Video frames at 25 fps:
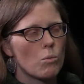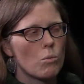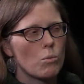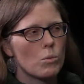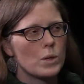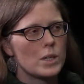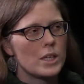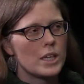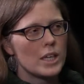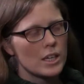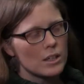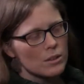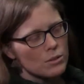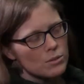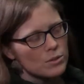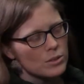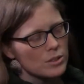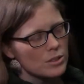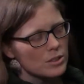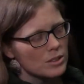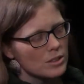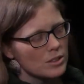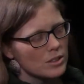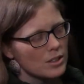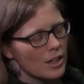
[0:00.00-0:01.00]

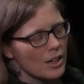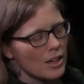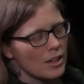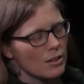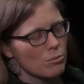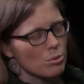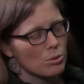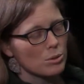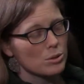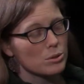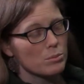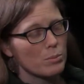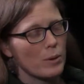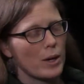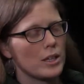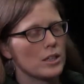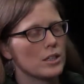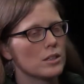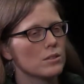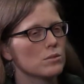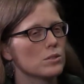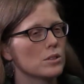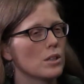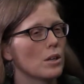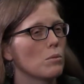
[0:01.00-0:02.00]
gifts and
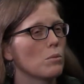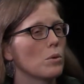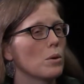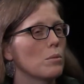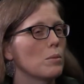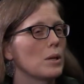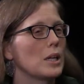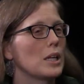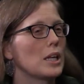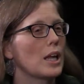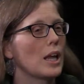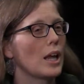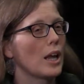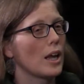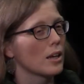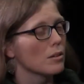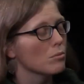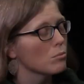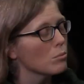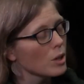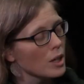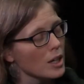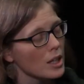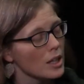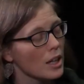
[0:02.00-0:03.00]
perspectives that women can
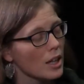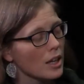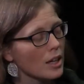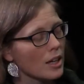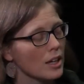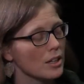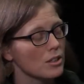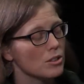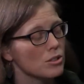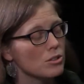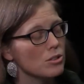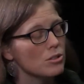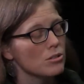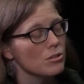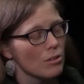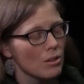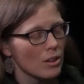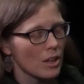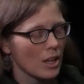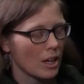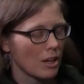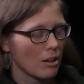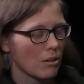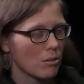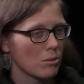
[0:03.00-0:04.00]
bring that I do
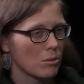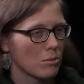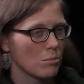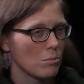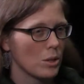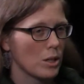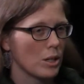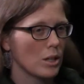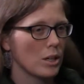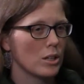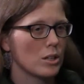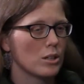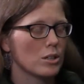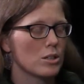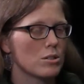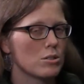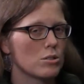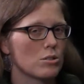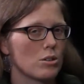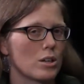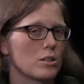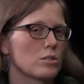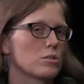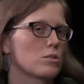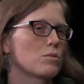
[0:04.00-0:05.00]
think would be
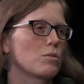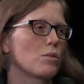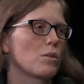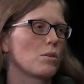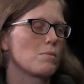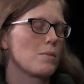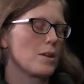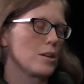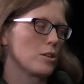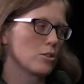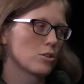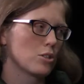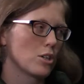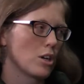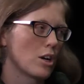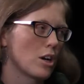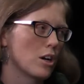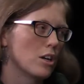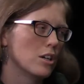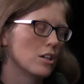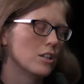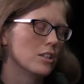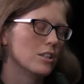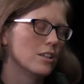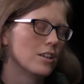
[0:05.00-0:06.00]

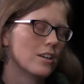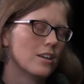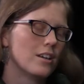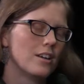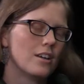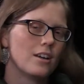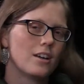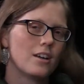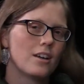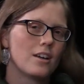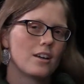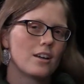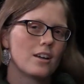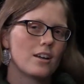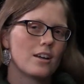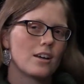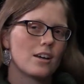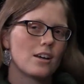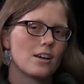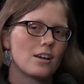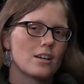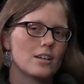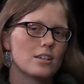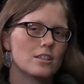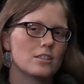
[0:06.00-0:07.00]
transformational
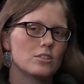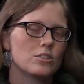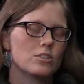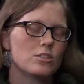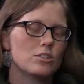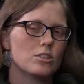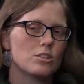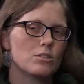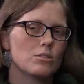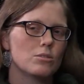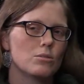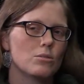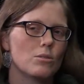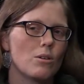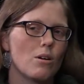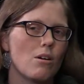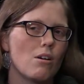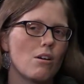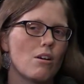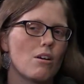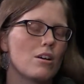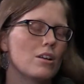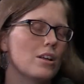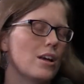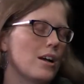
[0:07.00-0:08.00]
uh, to
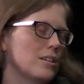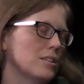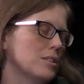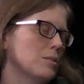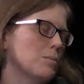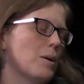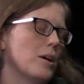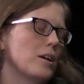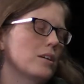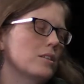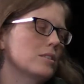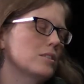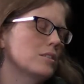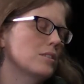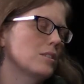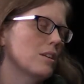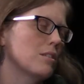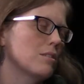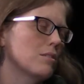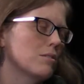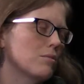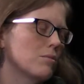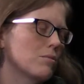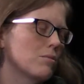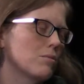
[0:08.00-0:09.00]
all aspects
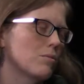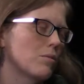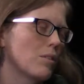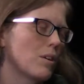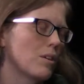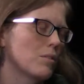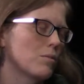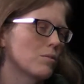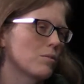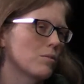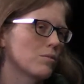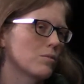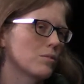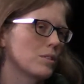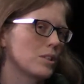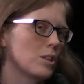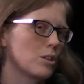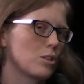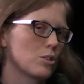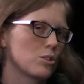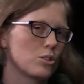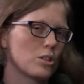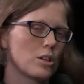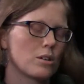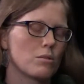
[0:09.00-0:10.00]
of, of
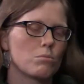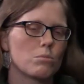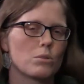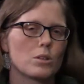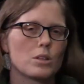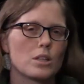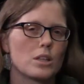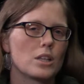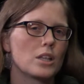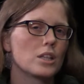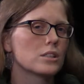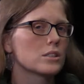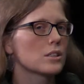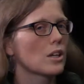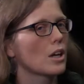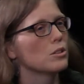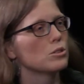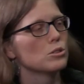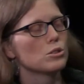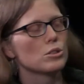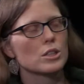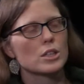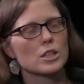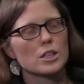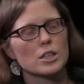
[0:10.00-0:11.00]
leadership within this
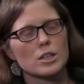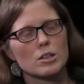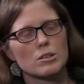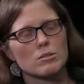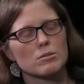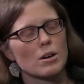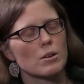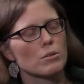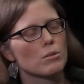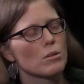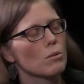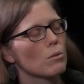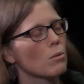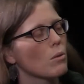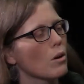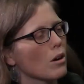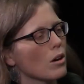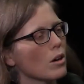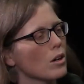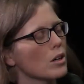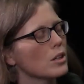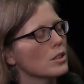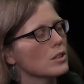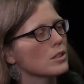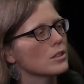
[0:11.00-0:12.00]
country and around the
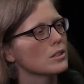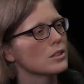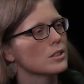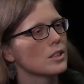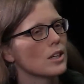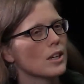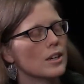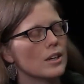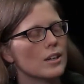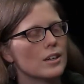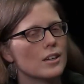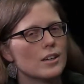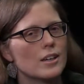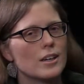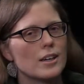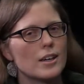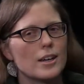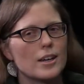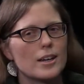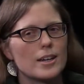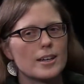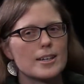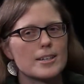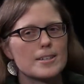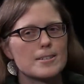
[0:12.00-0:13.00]
world.
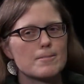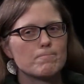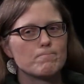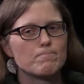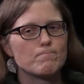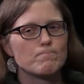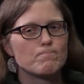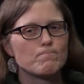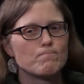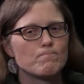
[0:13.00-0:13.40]
Um,